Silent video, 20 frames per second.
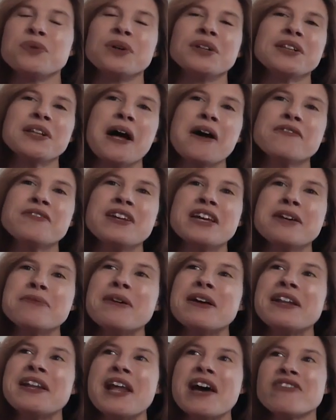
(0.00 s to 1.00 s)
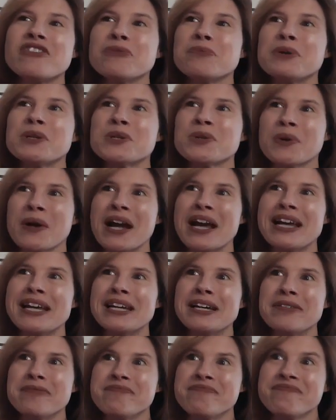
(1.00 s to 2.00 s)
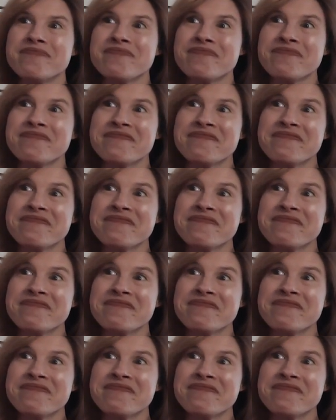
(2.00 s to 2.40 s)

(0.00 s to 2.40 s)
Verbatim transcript: You will love him and never betray him.